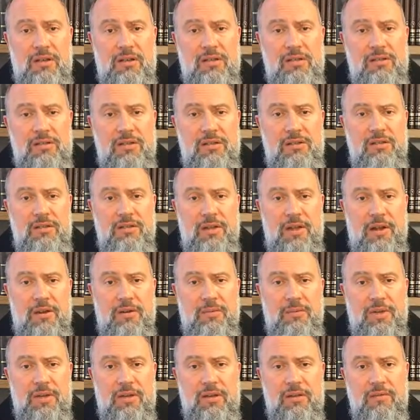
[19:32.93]
it exists in
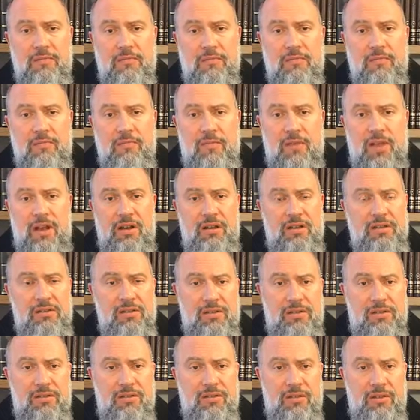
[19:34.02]
Arabic, and
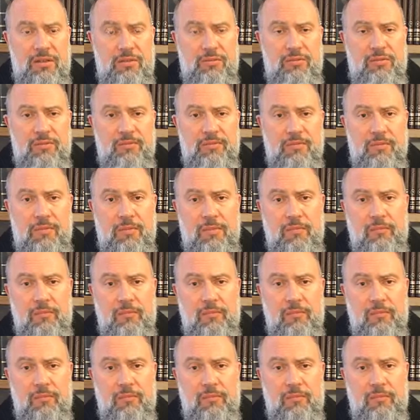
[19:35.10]
exists in Hebrew.